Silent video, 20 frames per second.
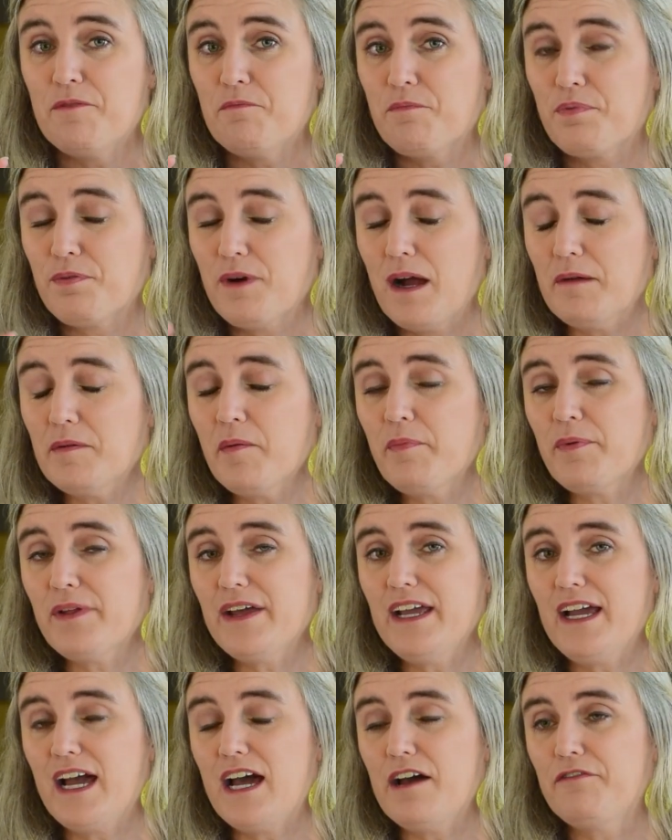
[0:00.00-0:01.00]

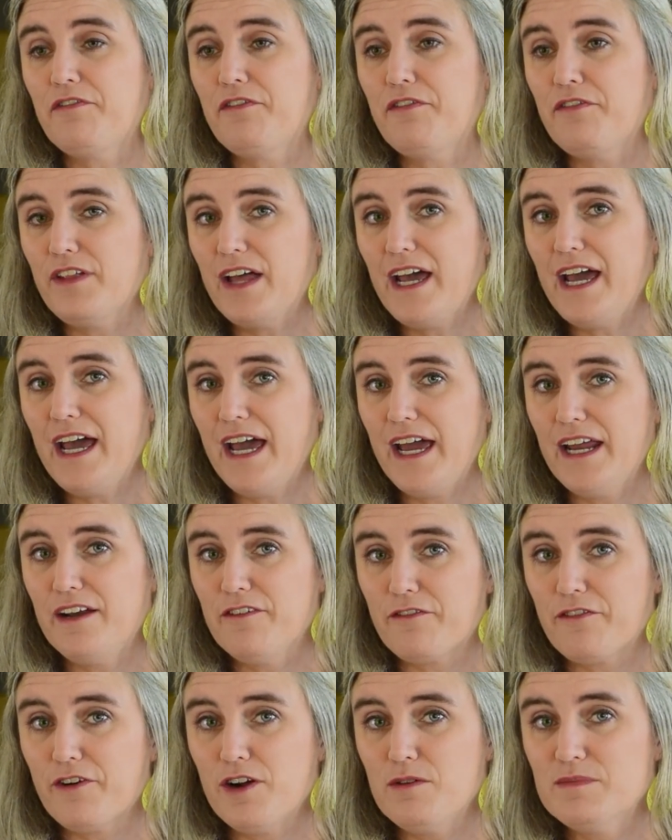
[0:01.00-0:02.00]
probably have
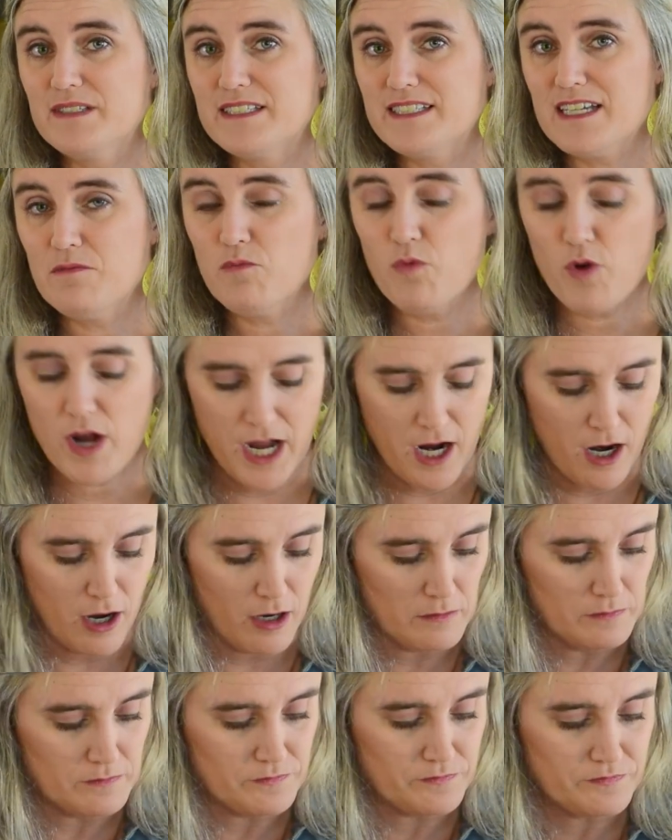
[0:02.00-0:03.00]
fled from
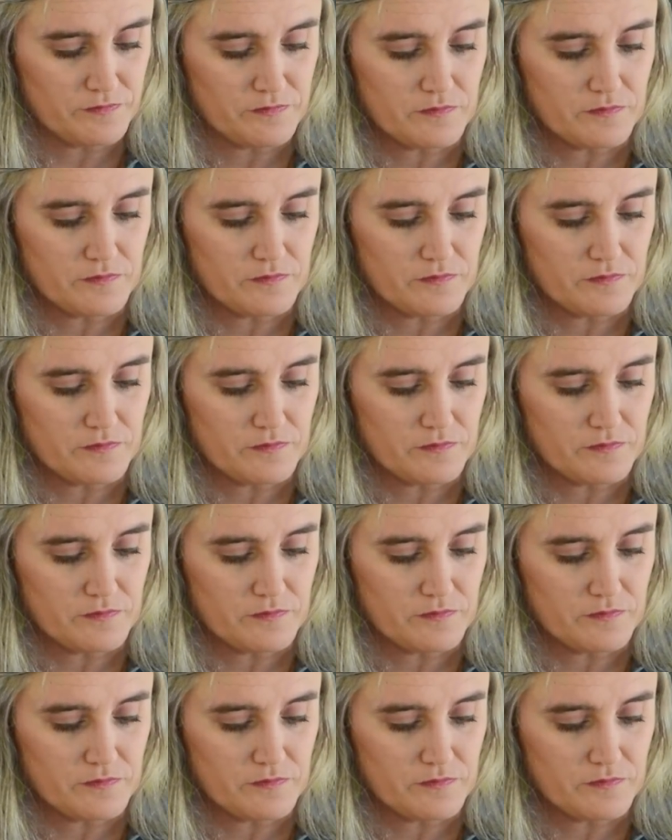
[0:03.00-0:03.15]
somewhere,